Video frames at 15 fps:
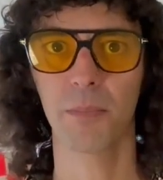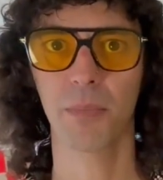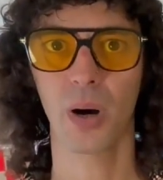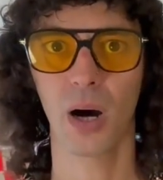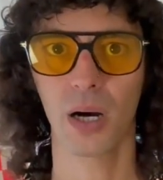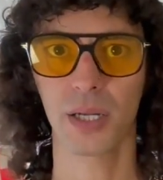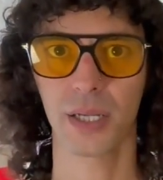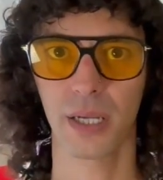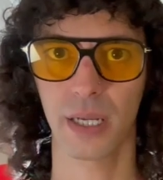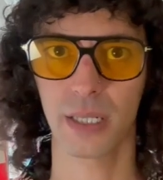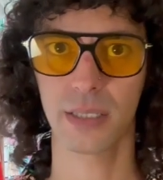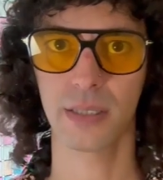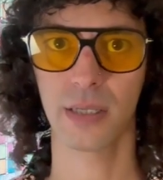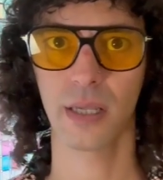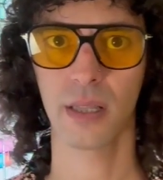
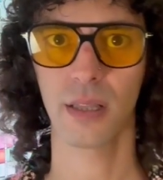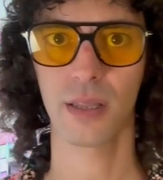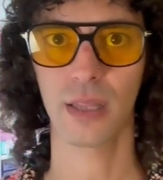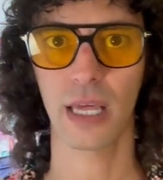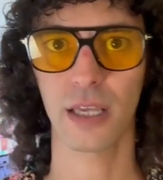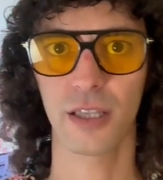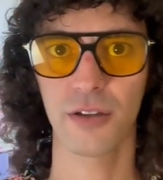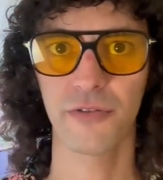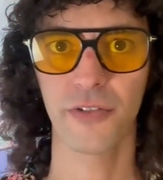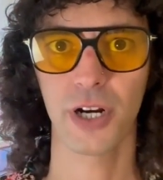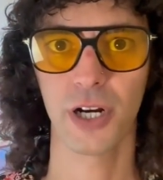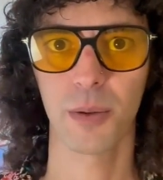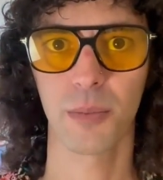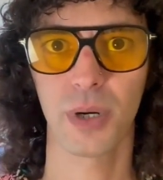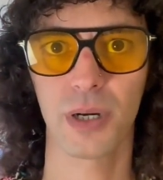pocket thank you
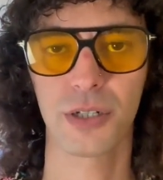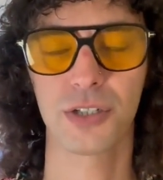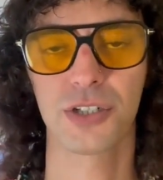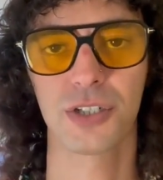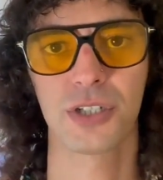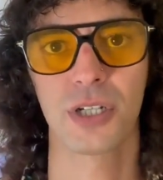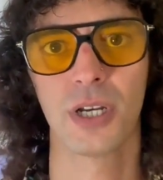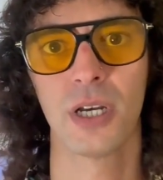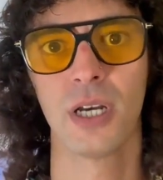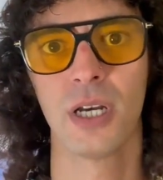very much